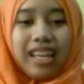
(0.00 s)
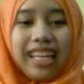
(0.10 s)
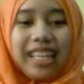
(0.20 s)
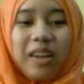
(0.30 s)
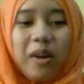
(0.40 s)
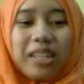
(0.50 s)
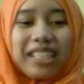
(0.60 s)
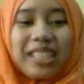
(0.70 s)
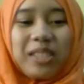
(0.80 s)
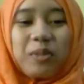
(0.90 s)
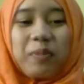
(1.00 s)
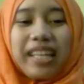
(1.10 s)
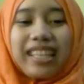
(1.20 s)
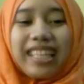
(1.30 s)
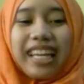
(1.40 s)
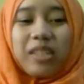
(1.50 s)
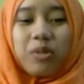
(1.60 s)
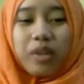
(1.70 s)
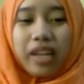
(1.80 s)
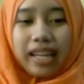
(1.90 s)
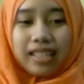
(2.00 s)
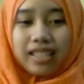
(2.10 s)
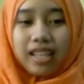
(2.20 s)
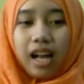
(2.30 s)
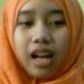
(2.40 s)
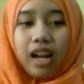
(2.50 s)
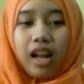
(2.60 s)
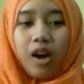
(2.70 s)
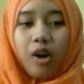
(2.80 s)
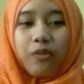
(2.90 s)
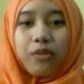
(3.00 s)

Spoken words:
in order to better educate all of